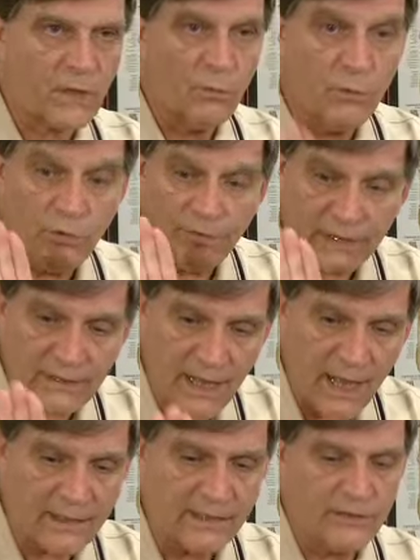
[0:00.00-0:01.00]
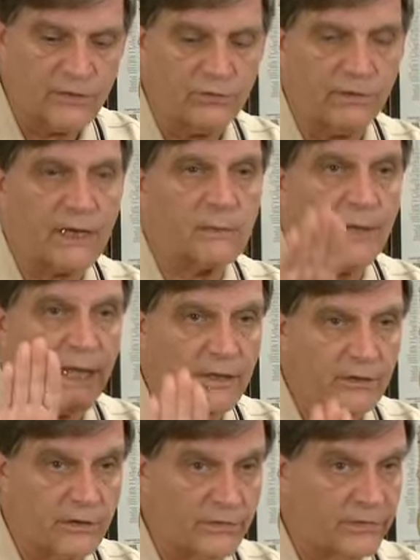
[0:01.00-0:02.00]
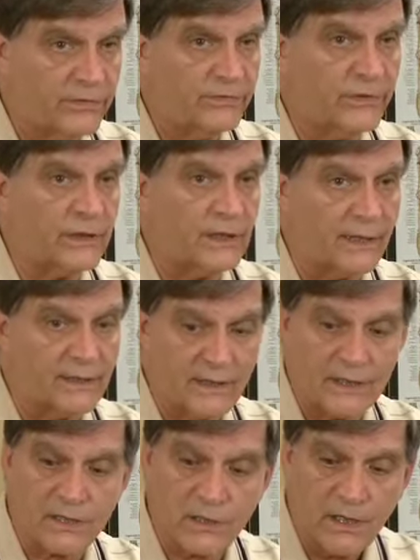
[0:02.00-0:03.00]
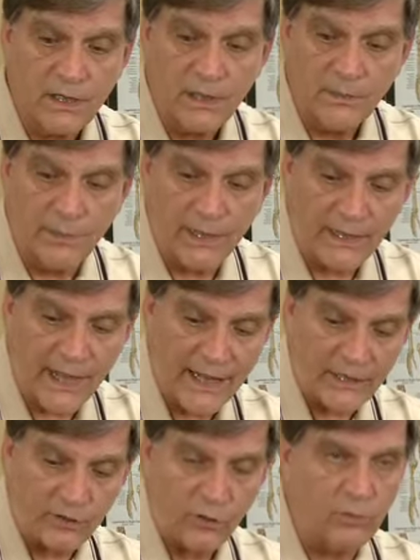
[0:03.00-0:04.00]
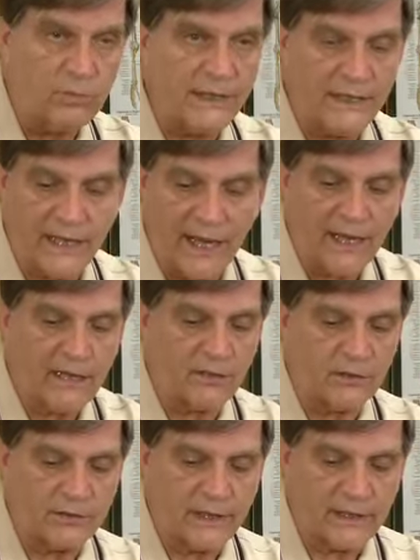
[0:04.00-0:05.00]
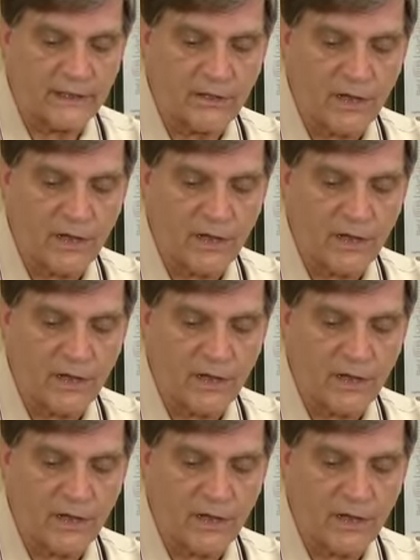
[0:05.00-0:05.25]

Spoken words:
moving not in a direct pattern of the foot like this, but at an oblique angle, then it